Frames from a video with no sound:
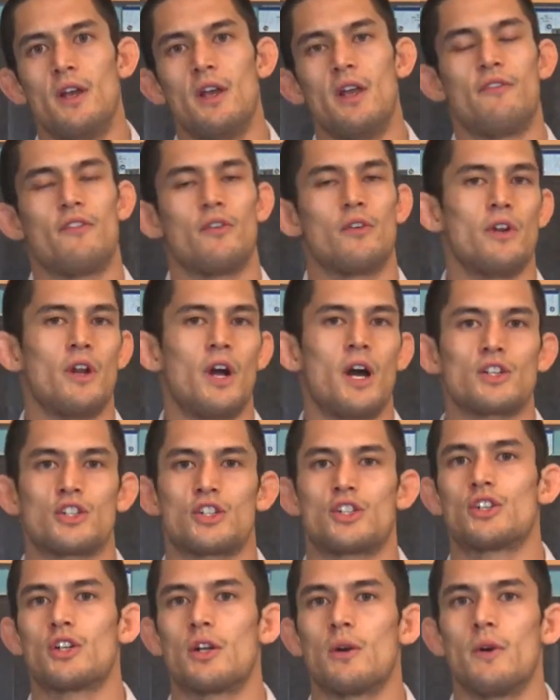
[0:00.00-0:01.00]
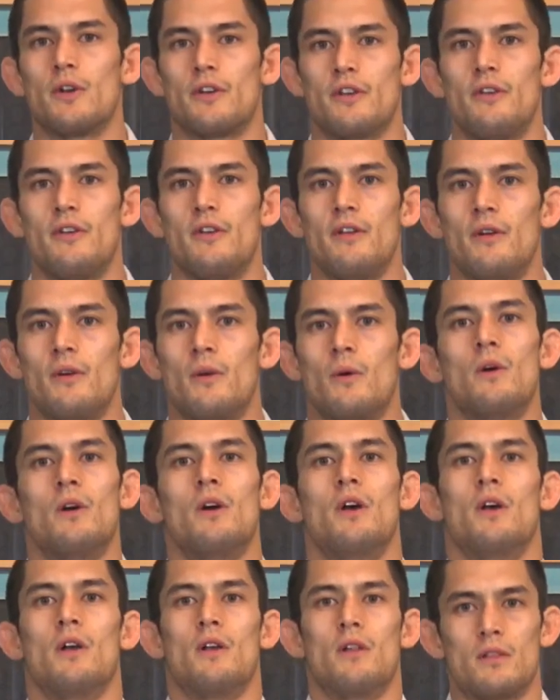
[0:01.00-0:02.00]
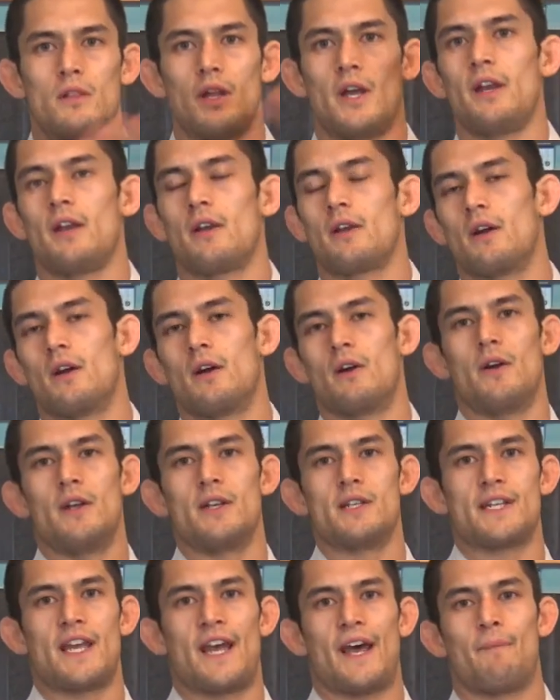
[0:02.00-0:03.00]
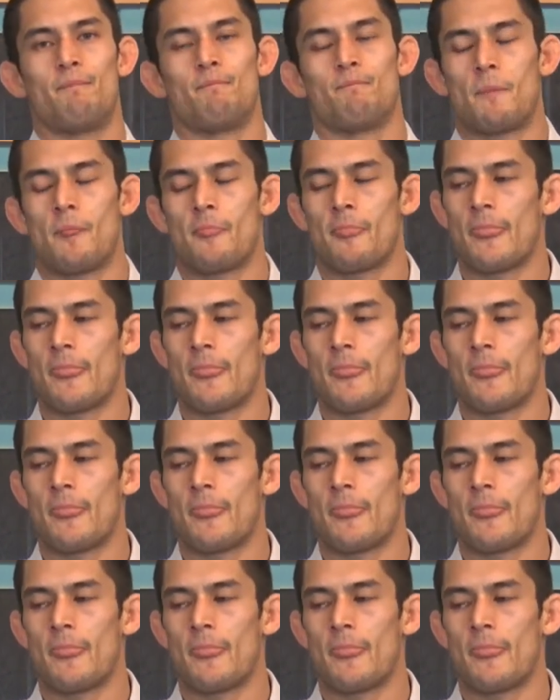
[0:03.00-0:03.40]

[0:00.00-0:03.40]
If you're not sure what to do, let it go and tap.